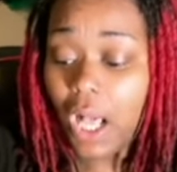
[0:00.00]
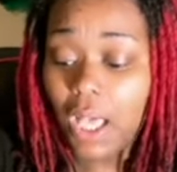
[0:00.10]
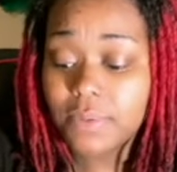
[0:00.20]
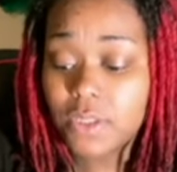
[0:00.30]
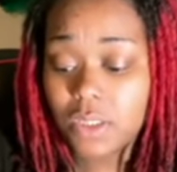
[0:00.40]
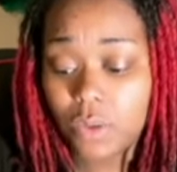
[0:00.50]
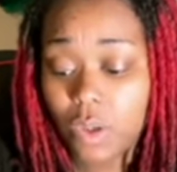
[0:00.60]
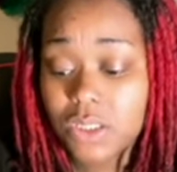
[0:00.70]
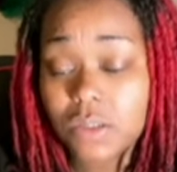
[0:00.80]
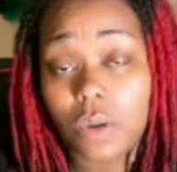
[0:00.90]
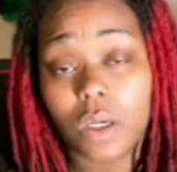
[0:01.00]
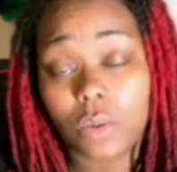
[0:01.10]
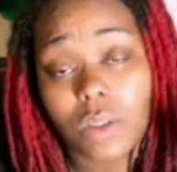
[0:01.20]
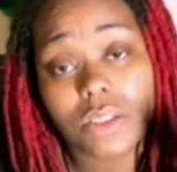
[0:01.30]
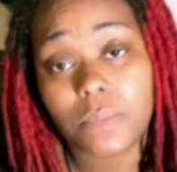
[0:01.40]
So the courses are
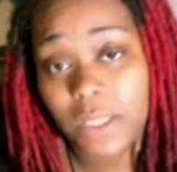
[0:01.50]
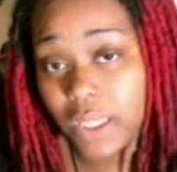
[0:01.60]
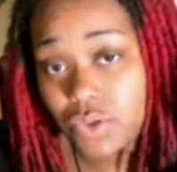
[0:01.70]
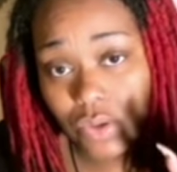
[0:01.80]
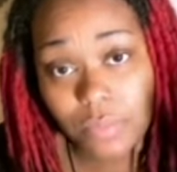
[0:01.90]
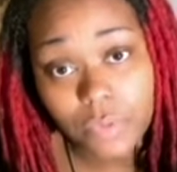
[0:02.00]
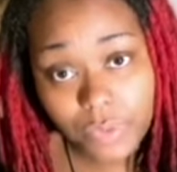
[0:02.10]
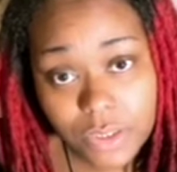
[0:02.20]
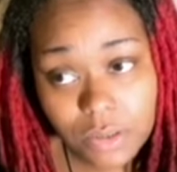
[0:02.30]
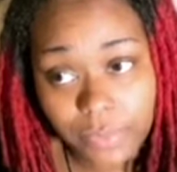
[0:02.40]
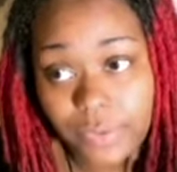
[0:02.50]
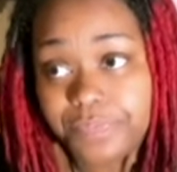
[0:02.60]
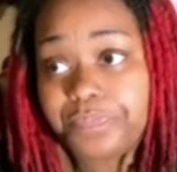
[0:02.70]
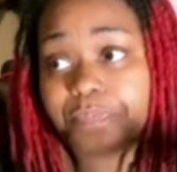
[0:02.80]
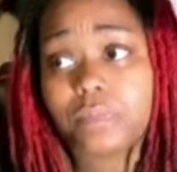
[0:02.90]
going to be extremely reasonable,
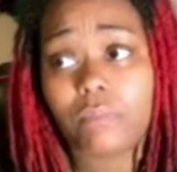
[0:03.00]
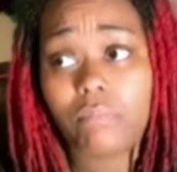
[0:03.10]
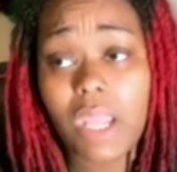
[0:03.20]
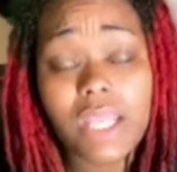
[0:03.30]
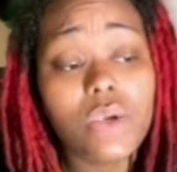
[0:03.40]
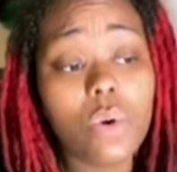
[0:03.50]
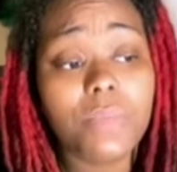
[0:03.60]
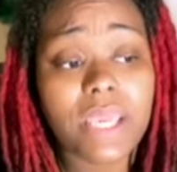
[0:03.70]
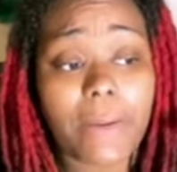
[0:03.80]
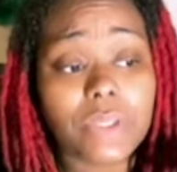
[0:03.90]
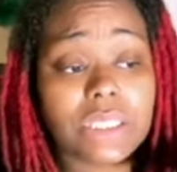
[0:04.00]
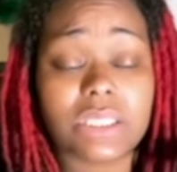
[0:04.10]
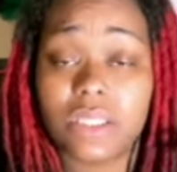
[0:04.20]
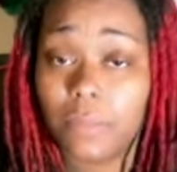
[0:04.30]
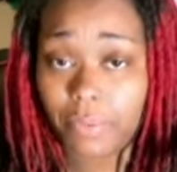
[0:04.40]
and you will be able to
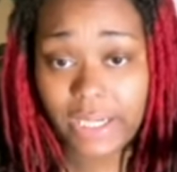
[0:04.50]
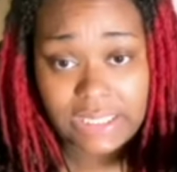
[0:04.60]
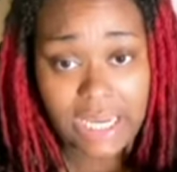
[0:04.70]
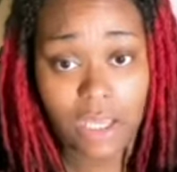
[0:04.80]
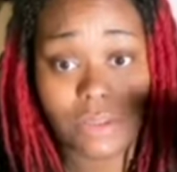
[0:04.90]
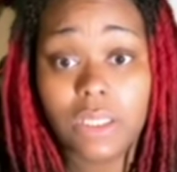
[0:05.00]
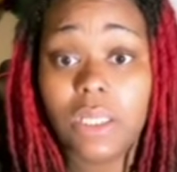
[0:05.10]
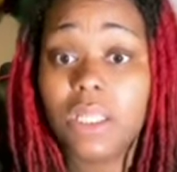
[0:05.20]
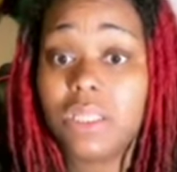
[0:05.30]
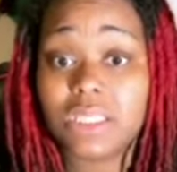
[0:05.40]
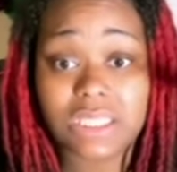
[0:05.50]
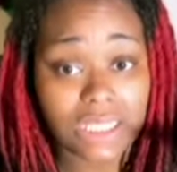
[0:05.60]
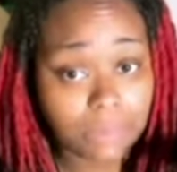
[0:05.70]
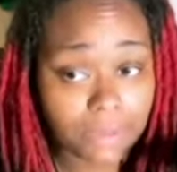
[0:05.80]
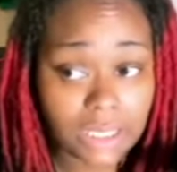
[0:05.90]
see the breakdown, the
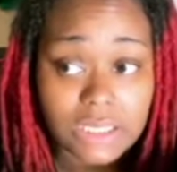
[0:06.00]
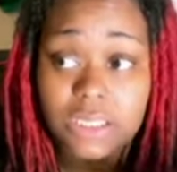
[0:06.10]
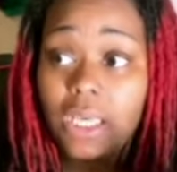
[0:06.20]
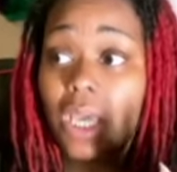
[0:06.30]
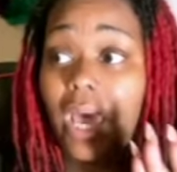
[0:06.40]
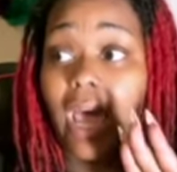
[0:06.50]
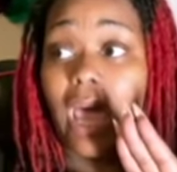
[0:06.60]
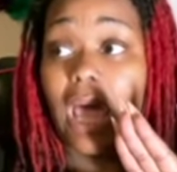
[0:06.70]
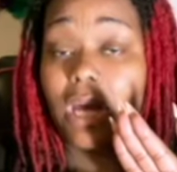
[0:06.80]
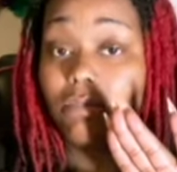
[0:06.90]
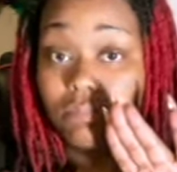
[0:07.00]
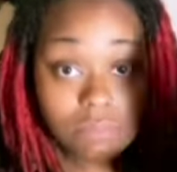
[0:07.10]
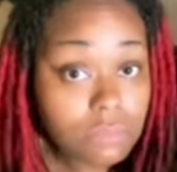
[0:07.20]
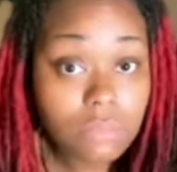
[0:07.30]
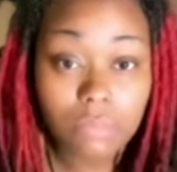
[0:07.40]
syllabus, and
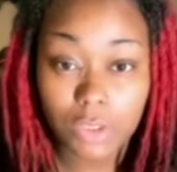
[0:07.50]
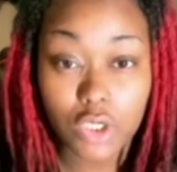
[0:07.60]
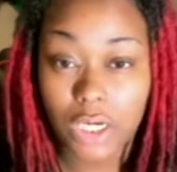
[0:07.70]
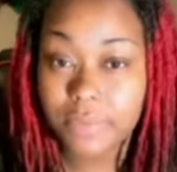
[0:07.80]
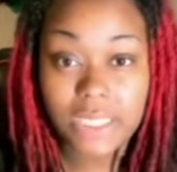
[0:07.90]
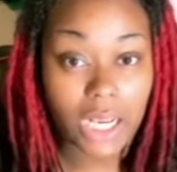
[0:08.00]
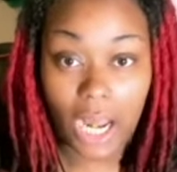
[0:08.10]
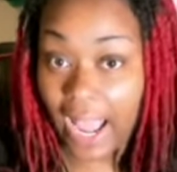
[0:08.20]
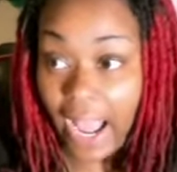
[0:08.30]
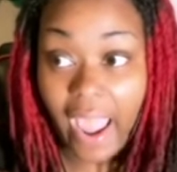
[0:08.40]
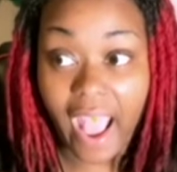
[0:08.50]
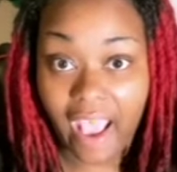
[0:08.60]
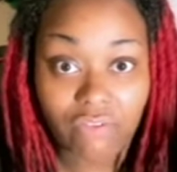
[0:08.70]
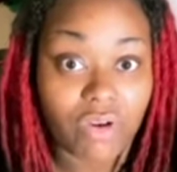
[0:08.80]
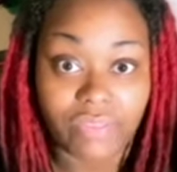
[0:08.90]
you know what I'm saying, like
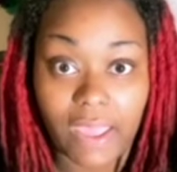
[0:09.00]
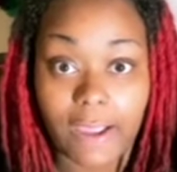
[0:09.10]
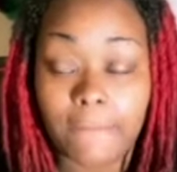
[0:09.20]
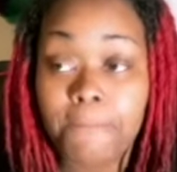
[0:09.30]
everything.